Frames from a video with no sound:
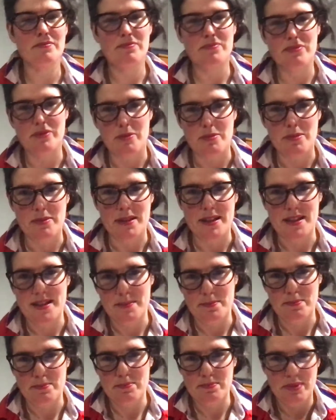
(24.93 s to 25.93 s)
probably
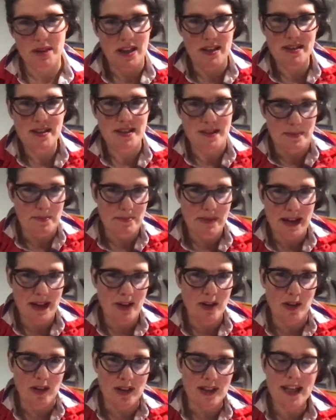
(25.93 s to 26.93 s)
plus some bank
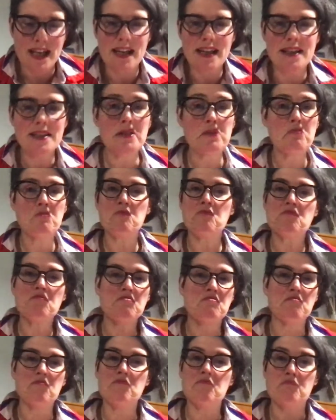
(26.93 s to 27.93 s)
holidays
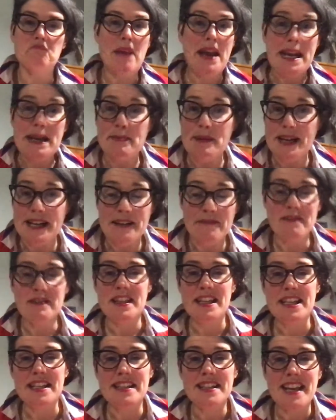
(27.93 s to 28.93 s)
maybe even
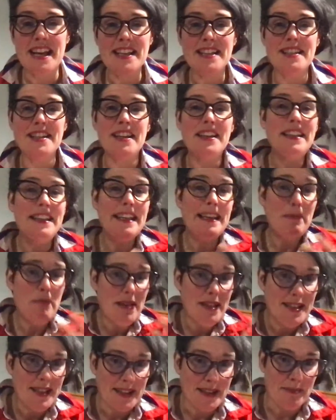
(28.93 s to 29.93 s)
these days an
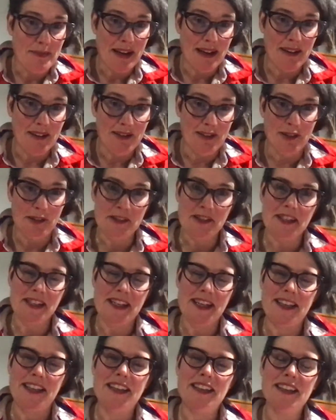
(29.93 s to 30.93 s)
unlimited amount of
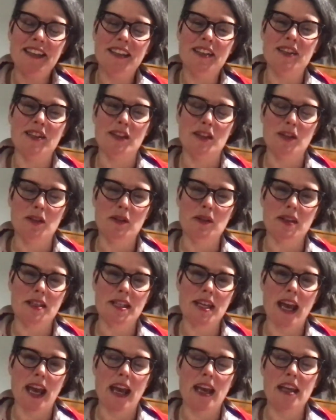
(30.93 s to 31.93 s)
holiday that you can
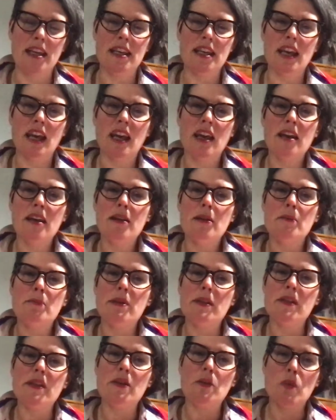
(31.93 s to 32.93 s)
take
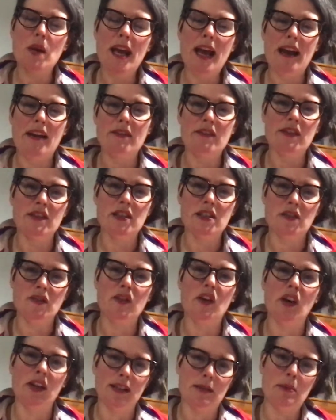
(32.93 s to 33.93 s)
but that we have a
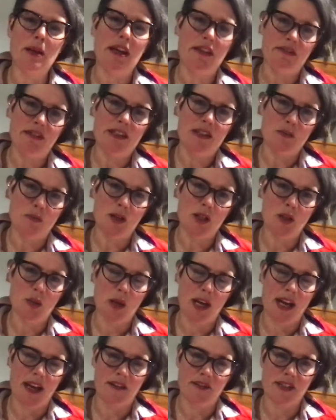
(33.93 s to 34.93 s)
defined period in which we
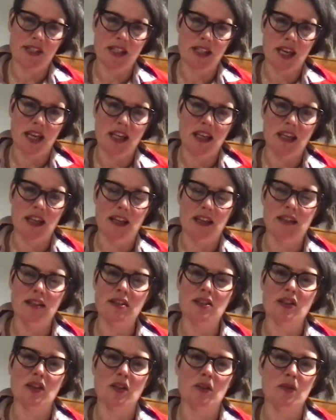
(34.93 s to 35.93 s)
have to take it
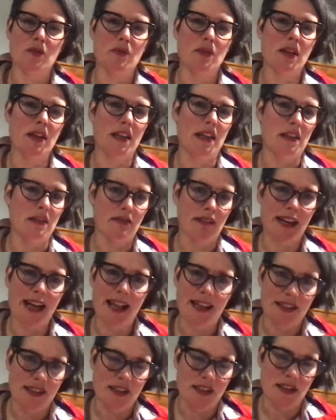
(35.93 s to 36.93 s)
so either a
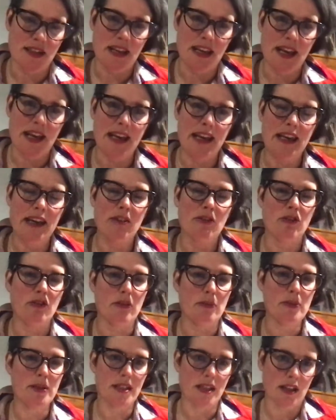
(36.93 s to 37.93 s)
calendar year or a
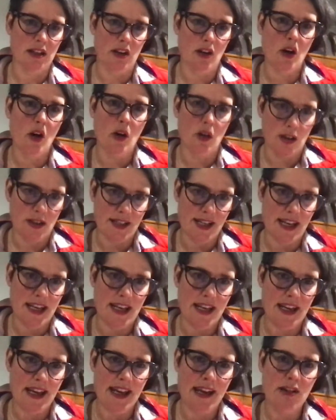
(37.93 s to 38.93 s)
particular holiday
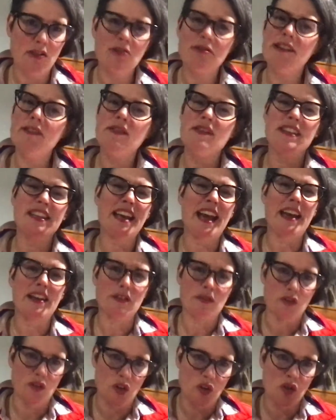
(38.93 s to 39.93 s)
year or even the
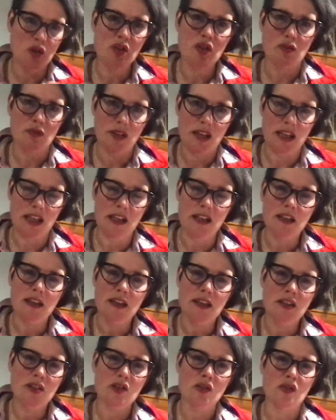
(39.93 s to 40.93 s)
anniversary
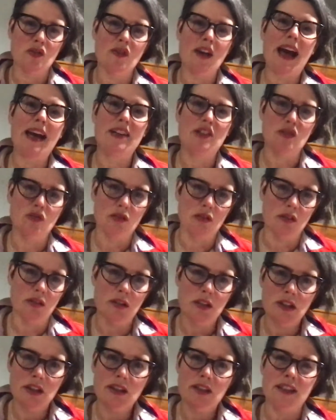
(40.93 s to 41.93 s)
sort of annual
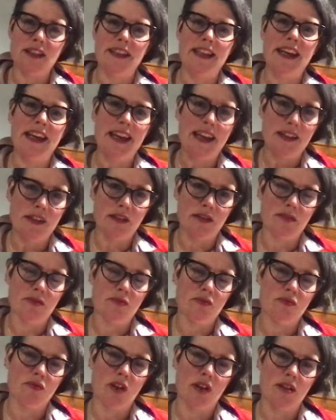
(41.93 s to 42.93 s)
year that
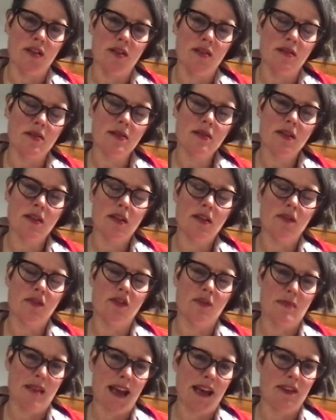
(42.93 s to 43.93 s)
runs
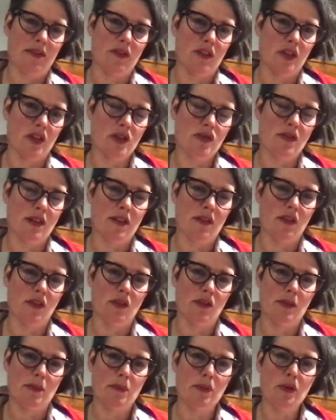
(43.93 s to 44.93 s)
from the anniversary of your
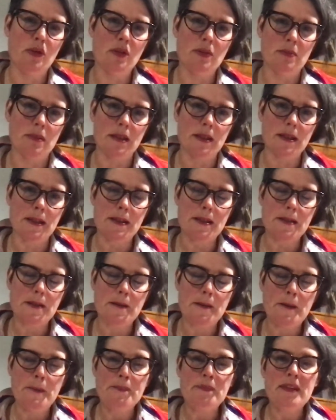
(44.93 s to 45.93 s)
employment
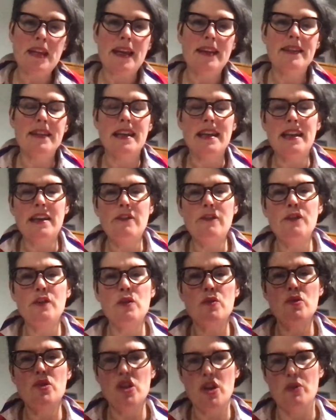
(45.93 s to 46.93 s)
and that if
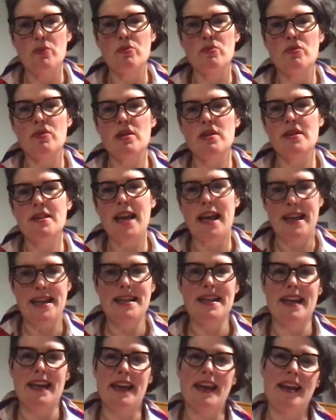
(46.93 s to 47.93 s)
you don't
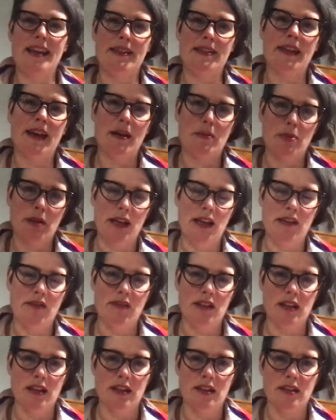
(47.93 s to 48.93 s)
take it in that
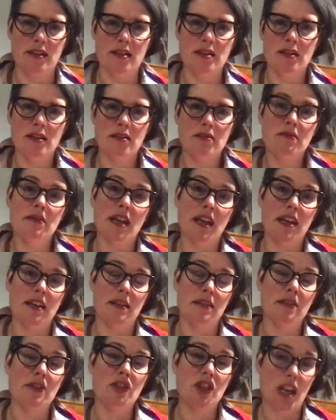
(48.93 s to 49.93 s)
period
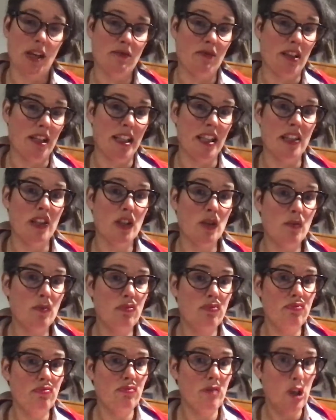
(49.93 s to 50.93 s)
then generally you
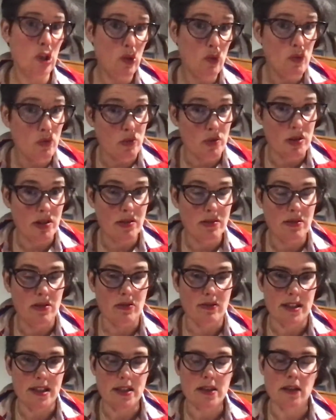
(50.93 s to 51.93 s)
lose your
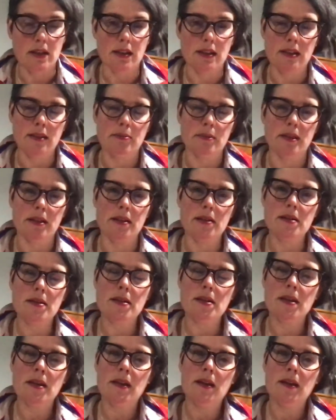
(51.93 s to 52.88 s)
entitlement